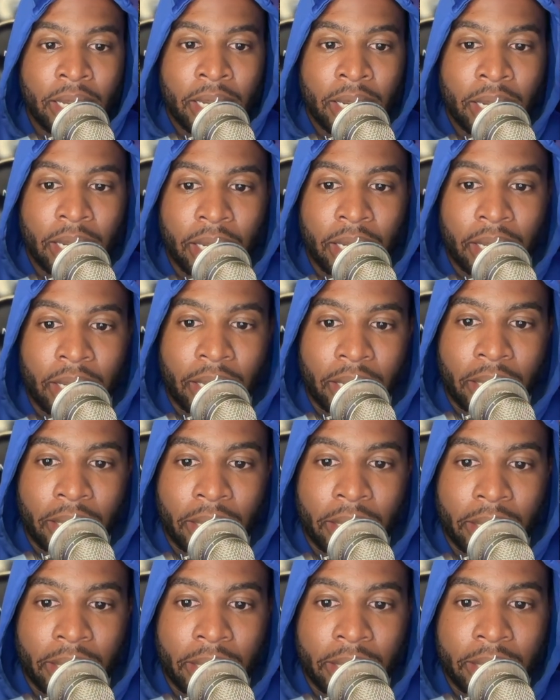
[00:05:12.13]

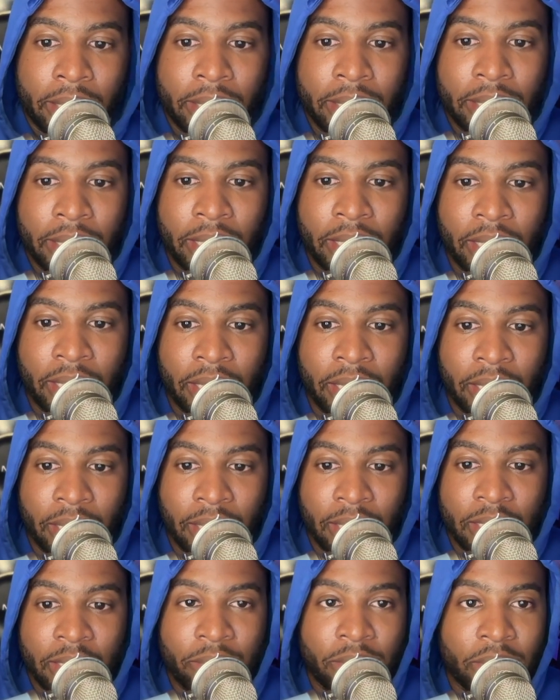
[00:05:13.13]
And again, that's
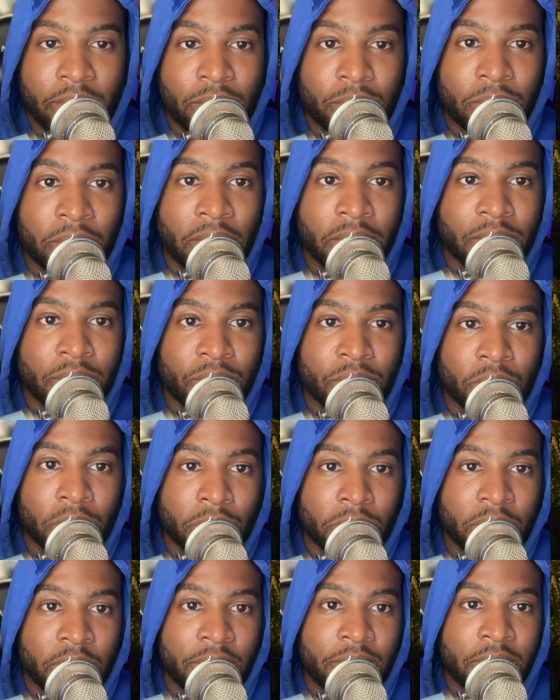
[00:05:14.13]
72,000
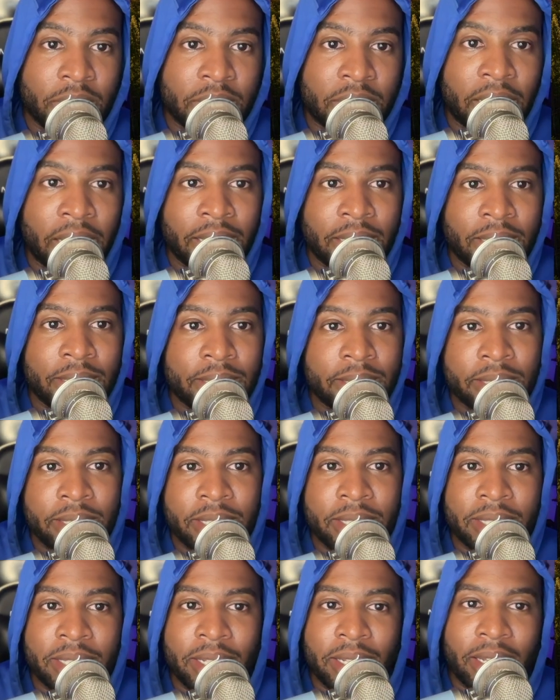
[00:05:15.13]
gross after taxes. Look
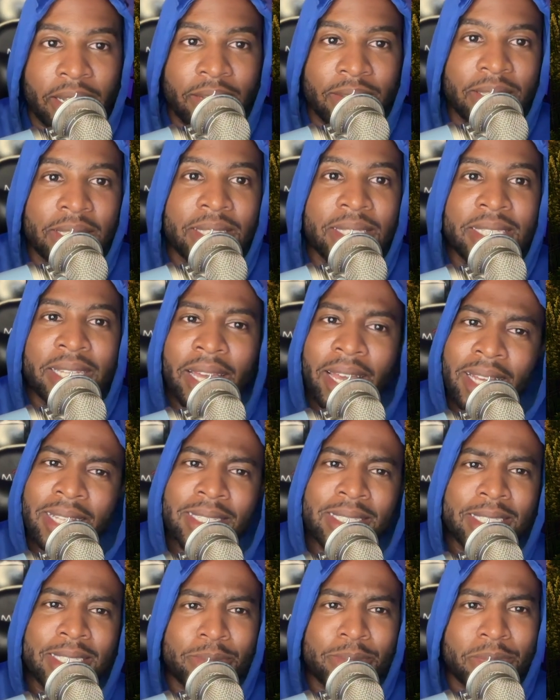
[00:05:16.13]
at that. After
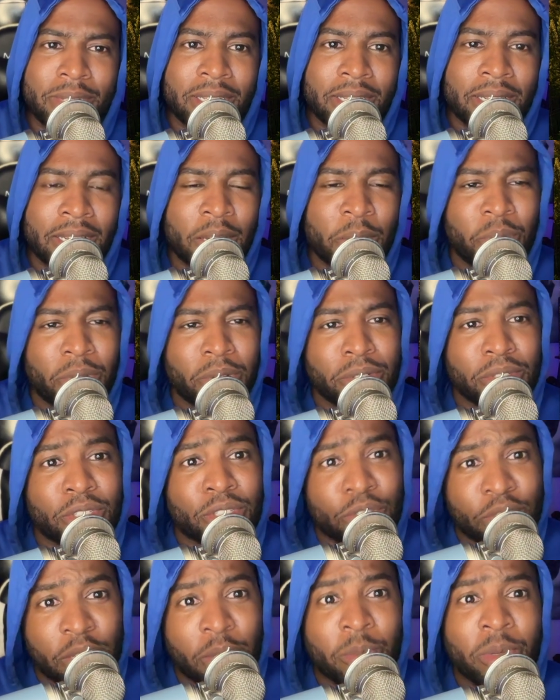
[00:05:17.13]
taxes, man. Come on,
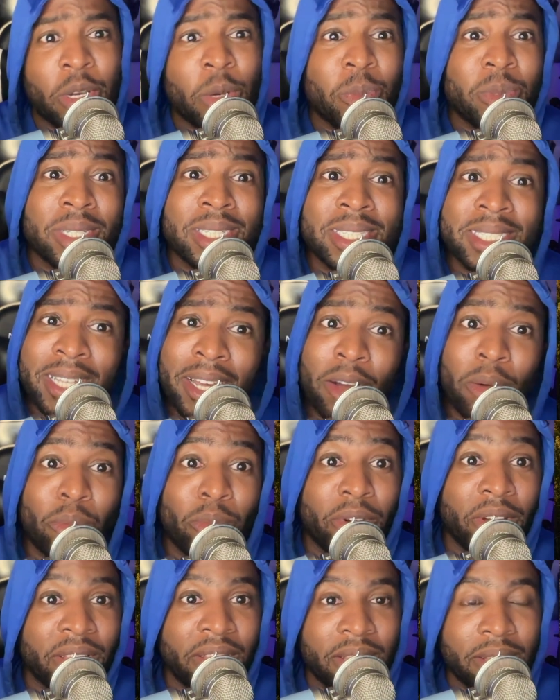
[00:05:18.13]
Trump. Help us out,
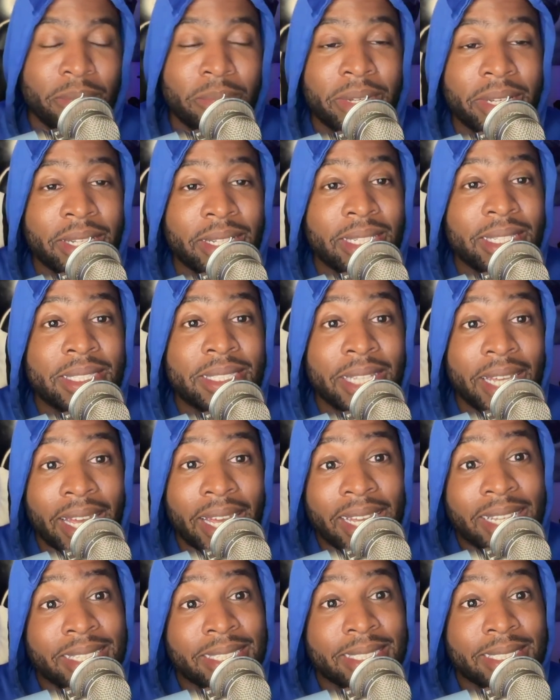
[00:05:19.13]
brother, man.
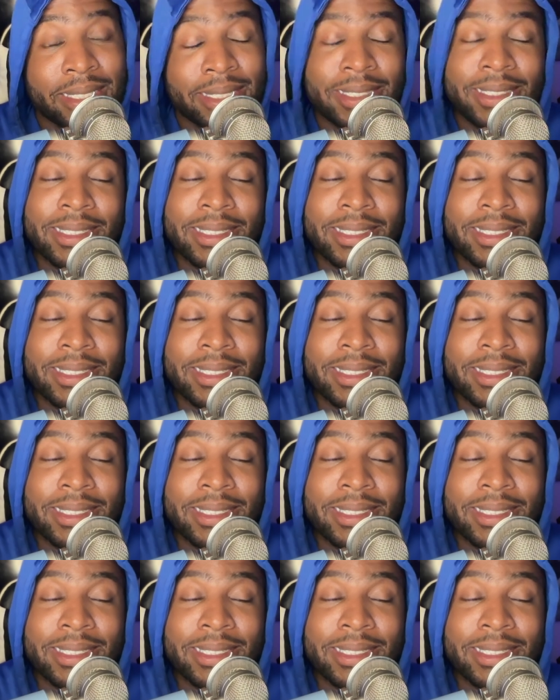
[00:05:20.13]
Taxes.